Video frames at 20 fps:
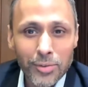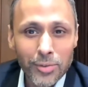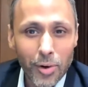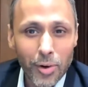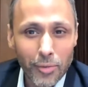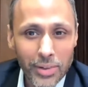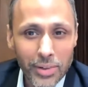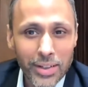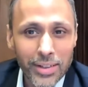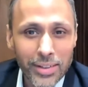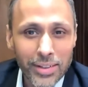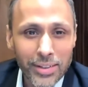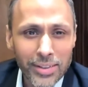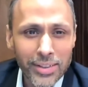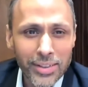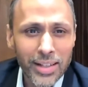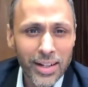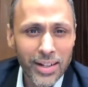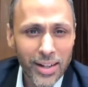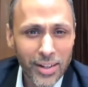of an
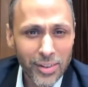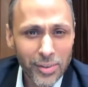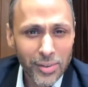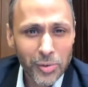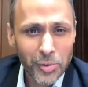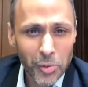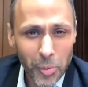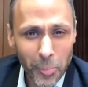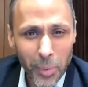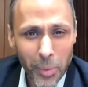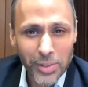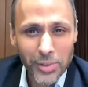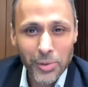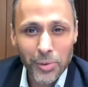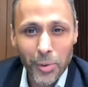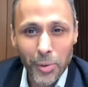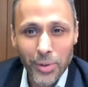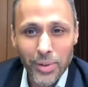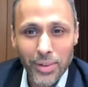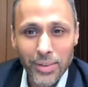industry that does so much
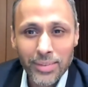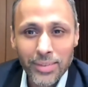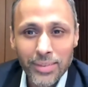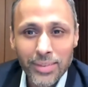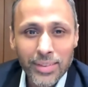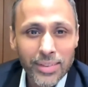good.